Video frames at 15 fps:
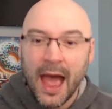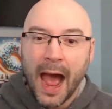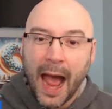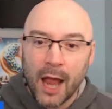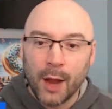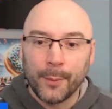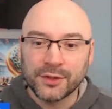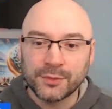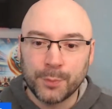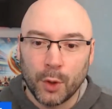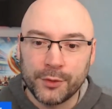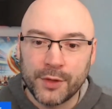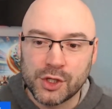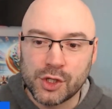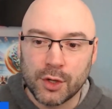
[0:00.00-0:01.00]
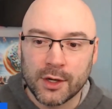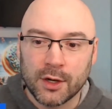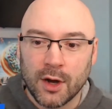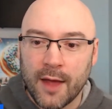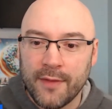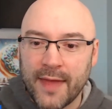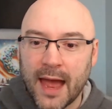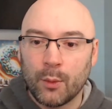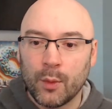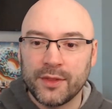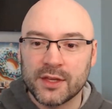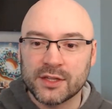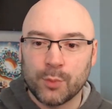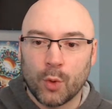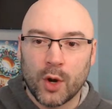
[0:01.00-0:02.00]
I almost pulled the trigger on that one
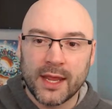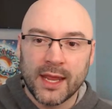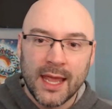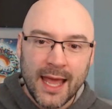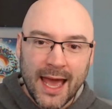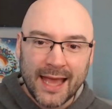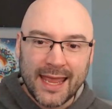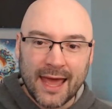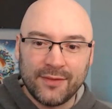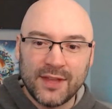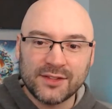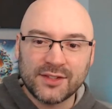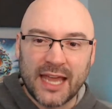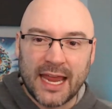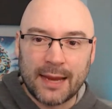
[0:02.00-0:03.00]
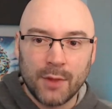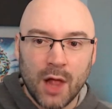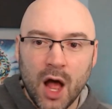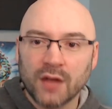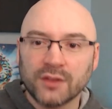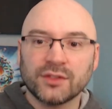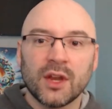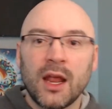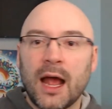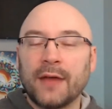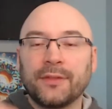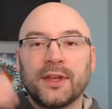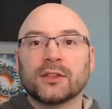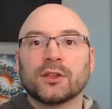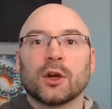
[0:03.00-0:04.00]
this morning. Again, these game logs, I
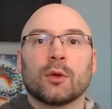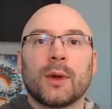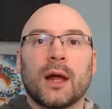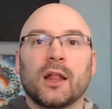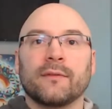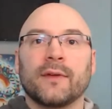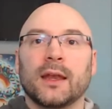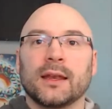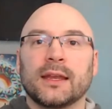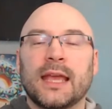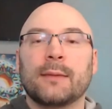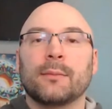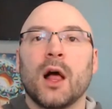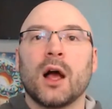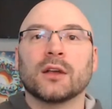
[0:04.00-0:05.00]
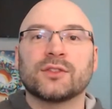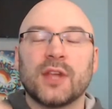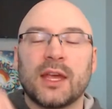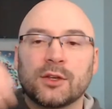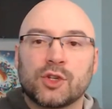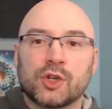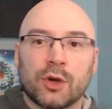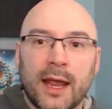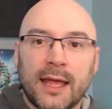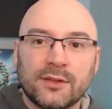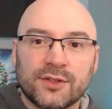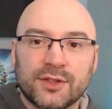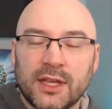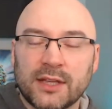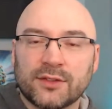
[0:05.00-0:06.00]
think they're irrelevant. Game logs,
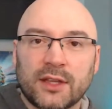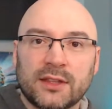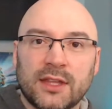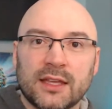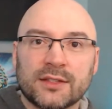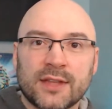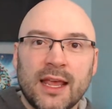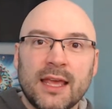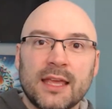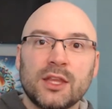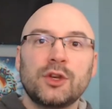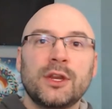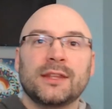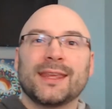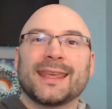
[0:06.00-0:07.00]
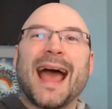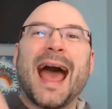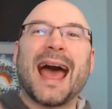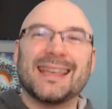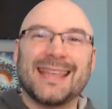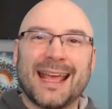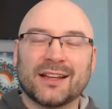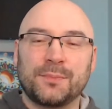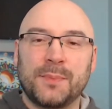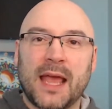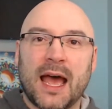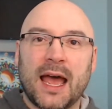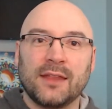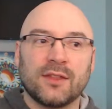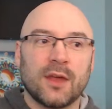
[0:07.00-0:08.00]
trends, things like this, you need the context
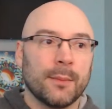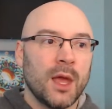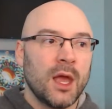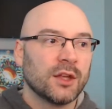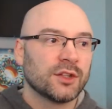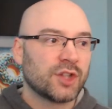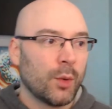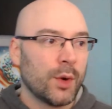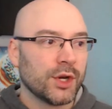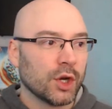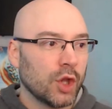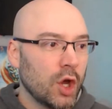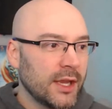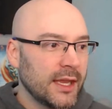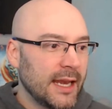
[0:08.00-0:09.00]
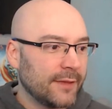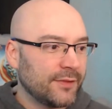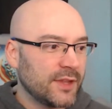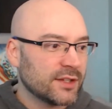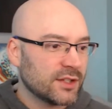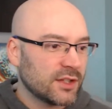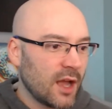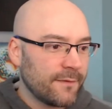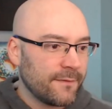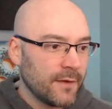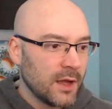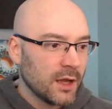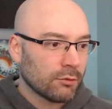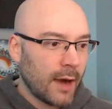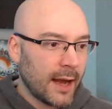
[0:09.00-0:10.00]
behind them. So when you're looking at this stuff
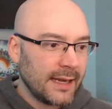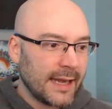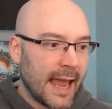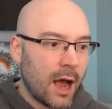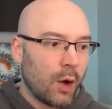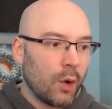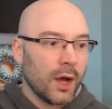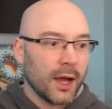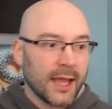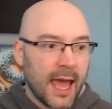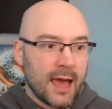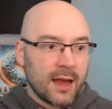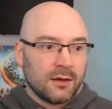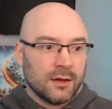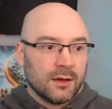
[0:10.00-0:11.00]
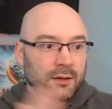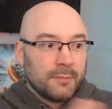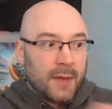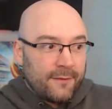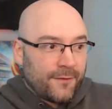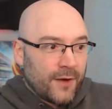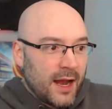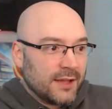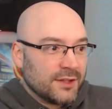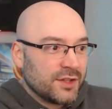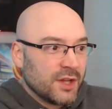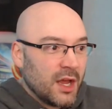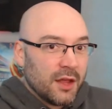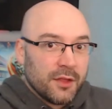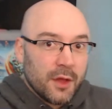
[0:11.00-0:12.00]
right now, again, my friends,
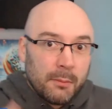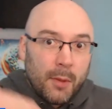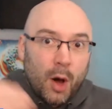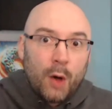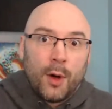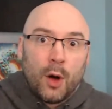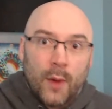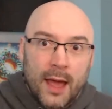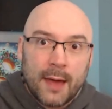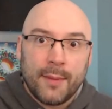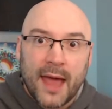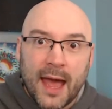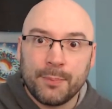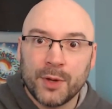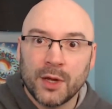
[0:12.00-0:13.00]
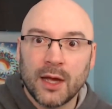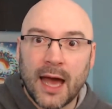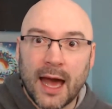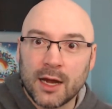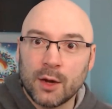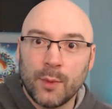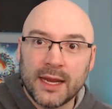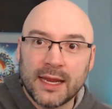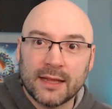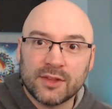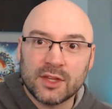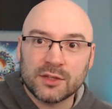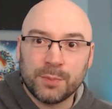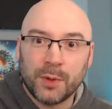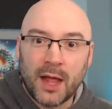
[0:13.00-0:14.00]
the mobile web app, how do we get
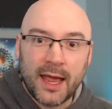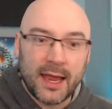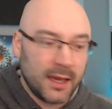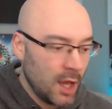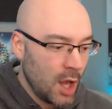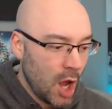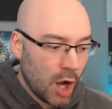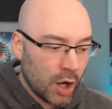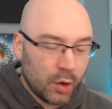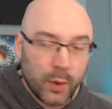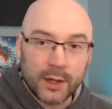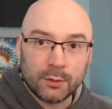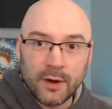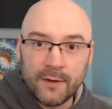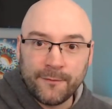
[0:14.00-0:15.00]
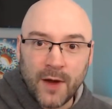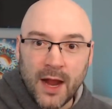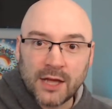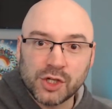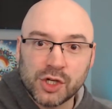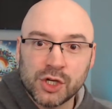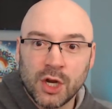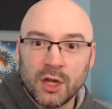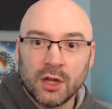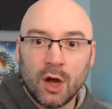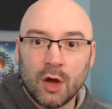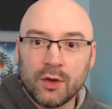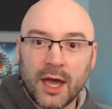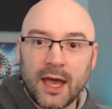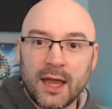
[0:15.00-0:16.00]
this play? A quick refresh,
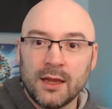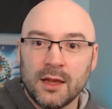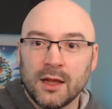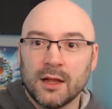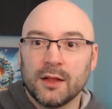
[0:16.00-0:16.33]
okay?